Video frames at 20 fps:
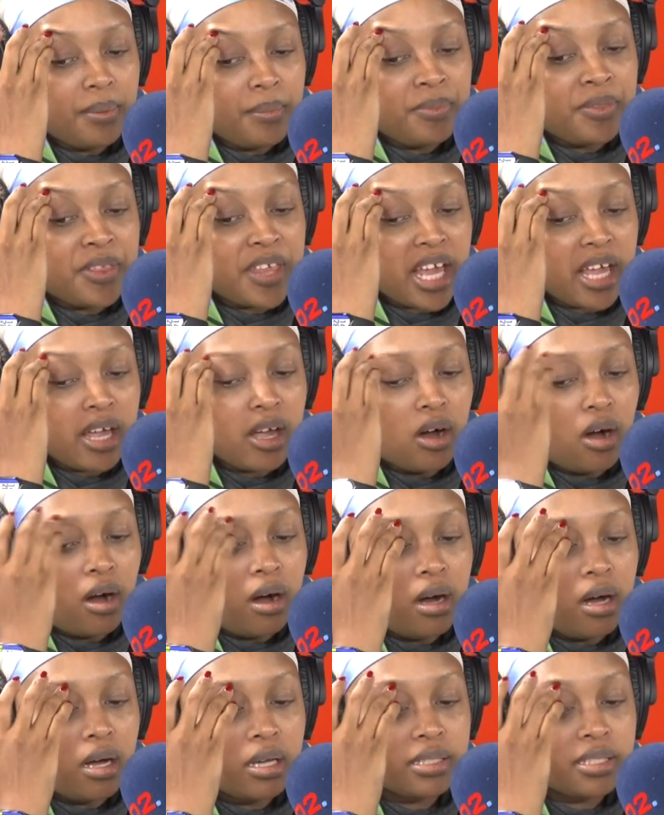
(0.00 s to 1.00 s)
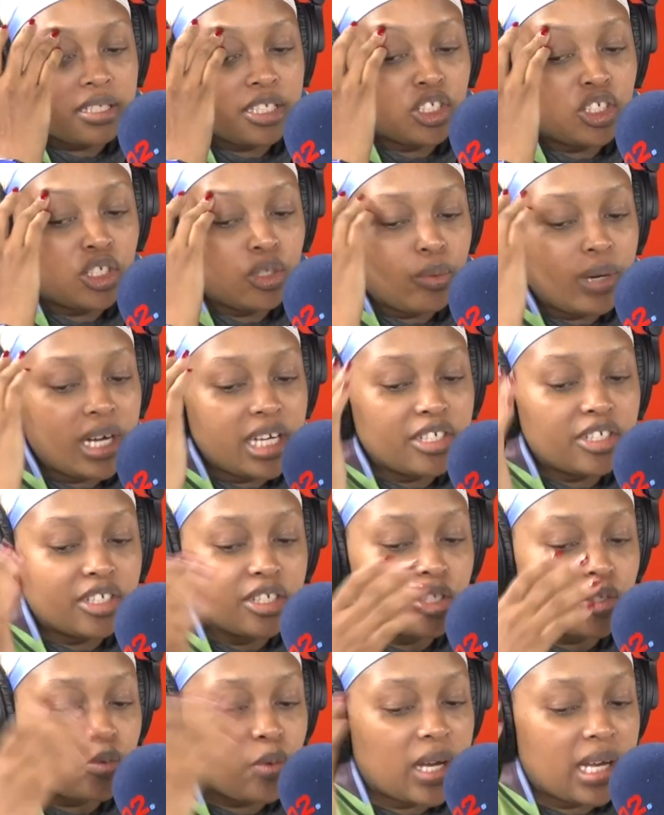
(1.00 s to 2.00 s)
there are
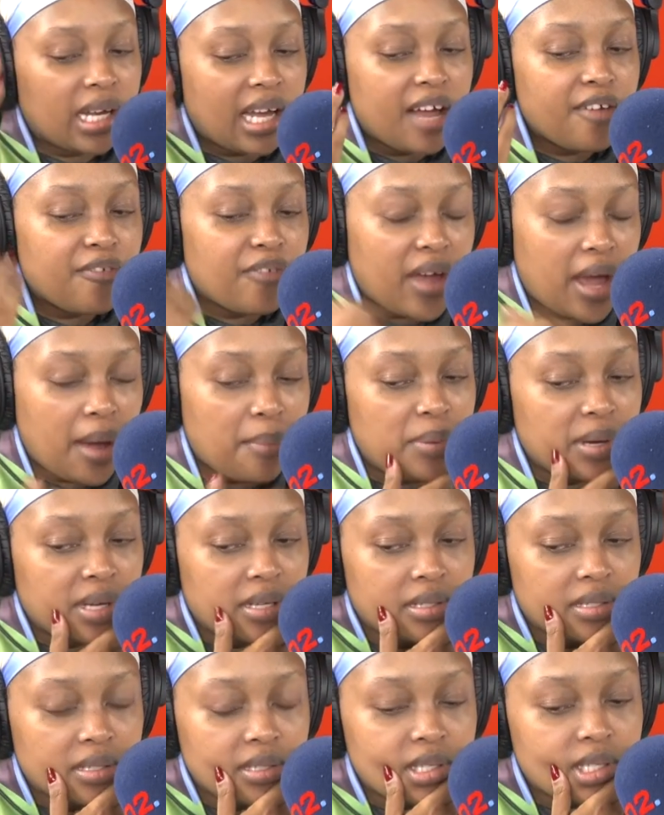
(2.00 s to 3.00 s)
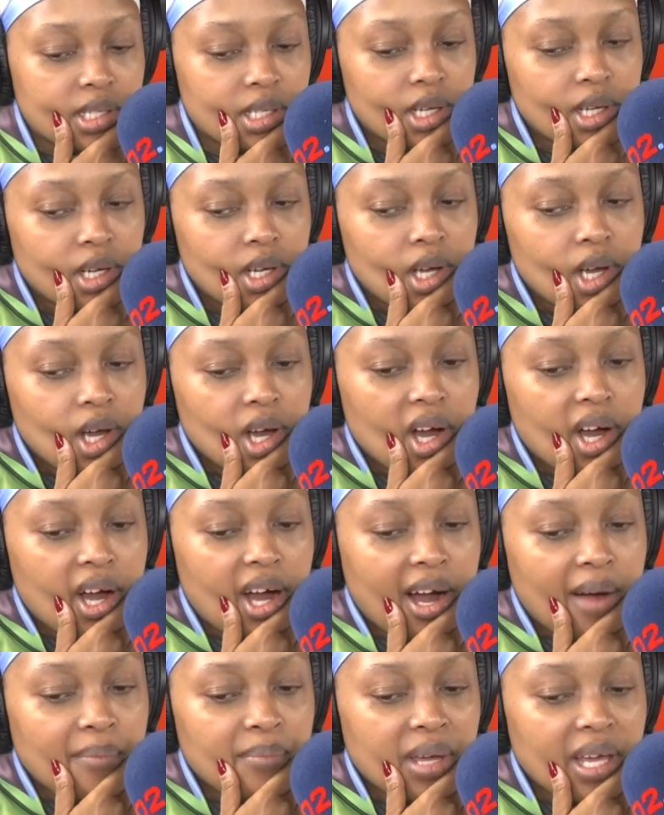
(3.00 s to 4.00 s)
situations where life happens.
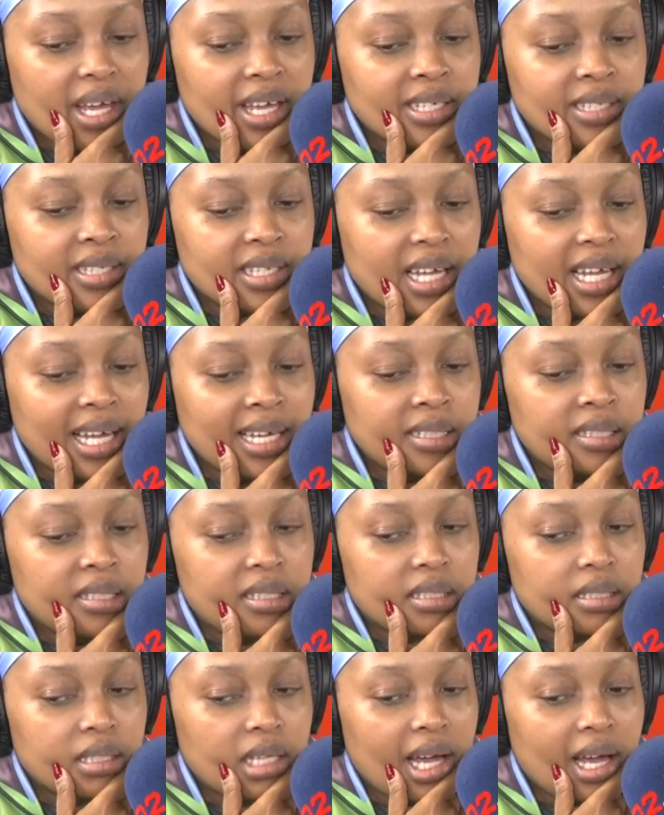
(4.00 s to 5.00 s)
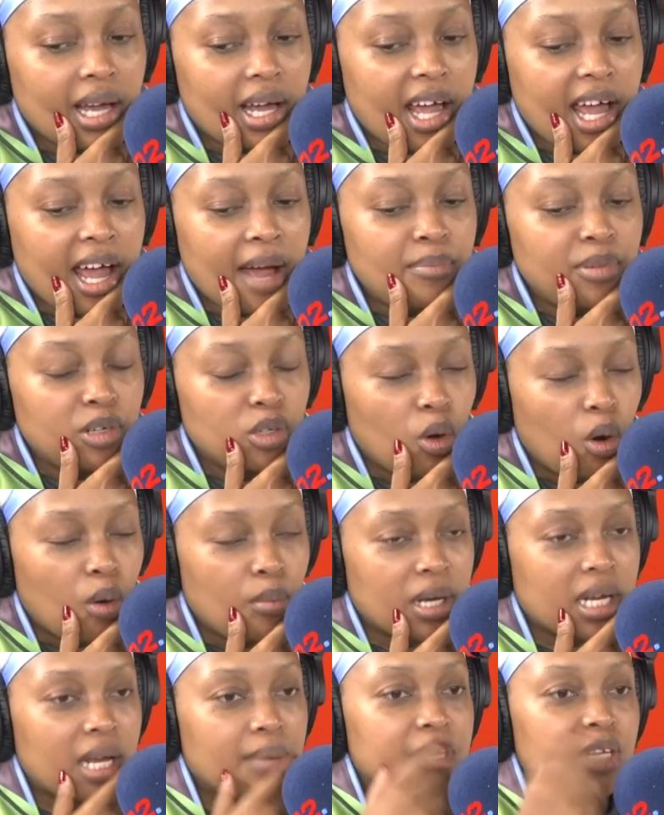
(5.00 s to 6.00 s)
Is it
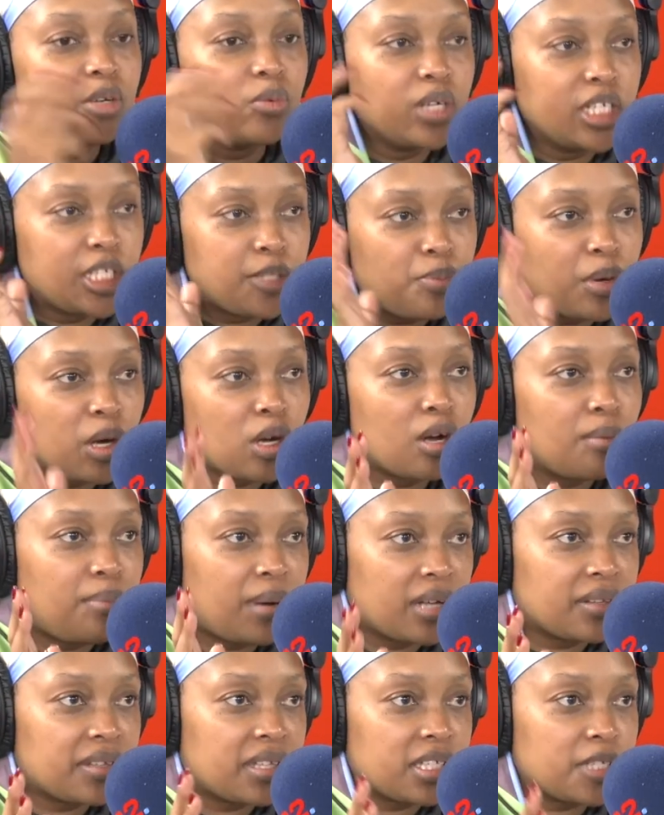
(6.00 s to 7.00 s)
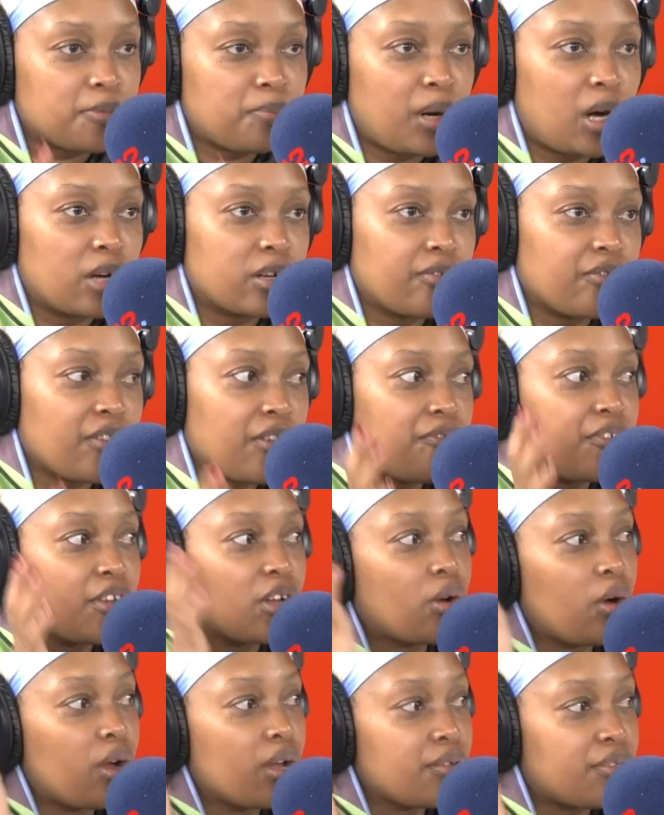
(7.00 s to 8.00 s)
abnormal? I mean, we spoke about this part of, if you're
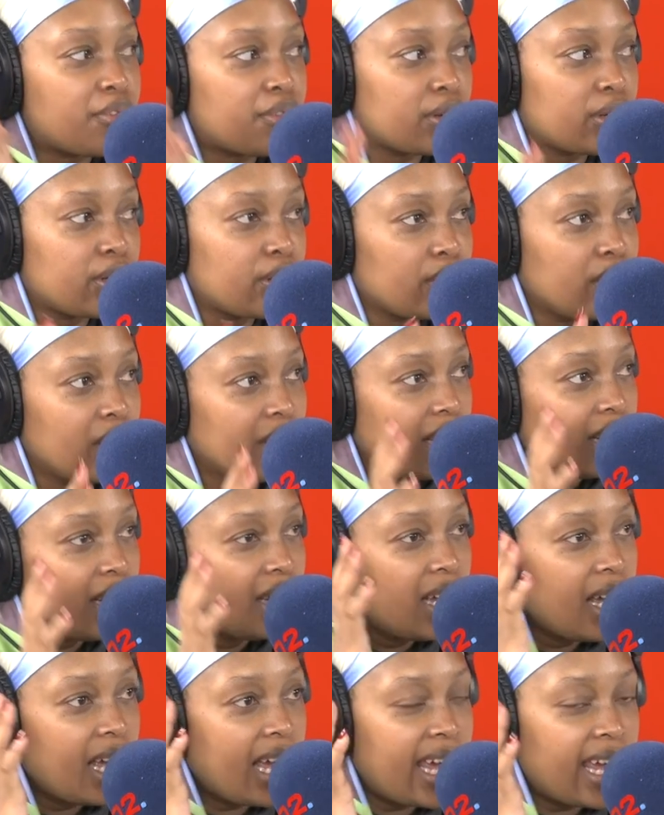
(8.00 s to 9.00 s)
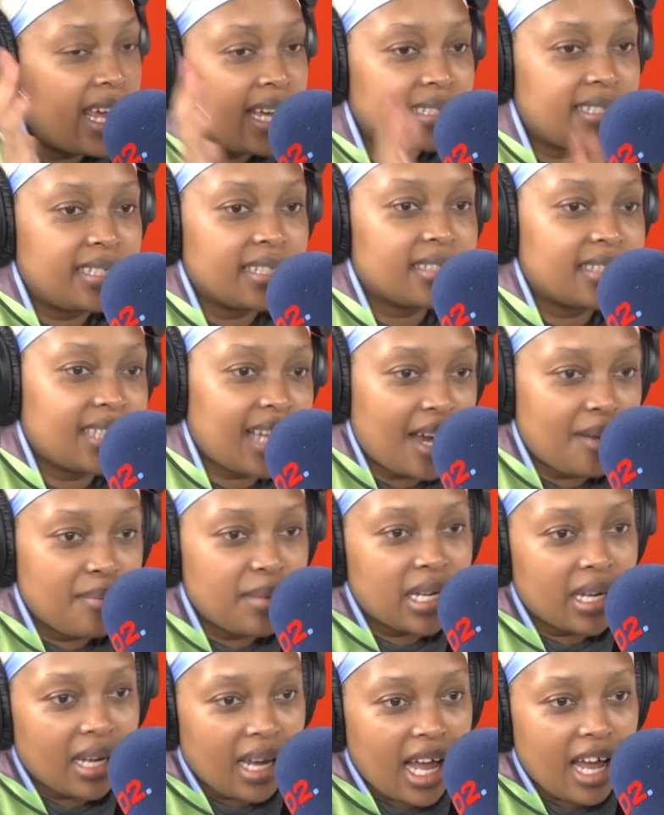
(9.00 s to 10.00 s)
going through a hectic time
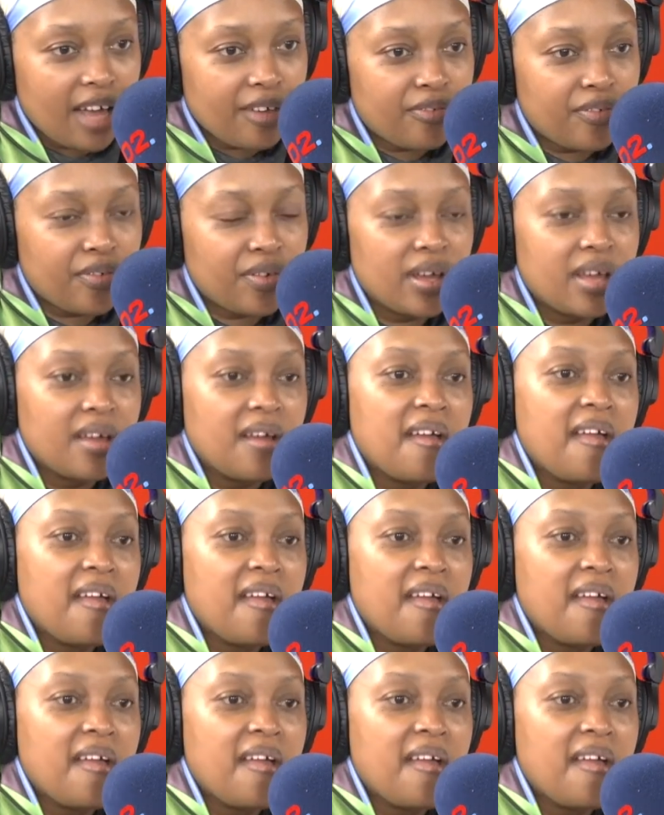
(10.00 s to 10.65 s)
in life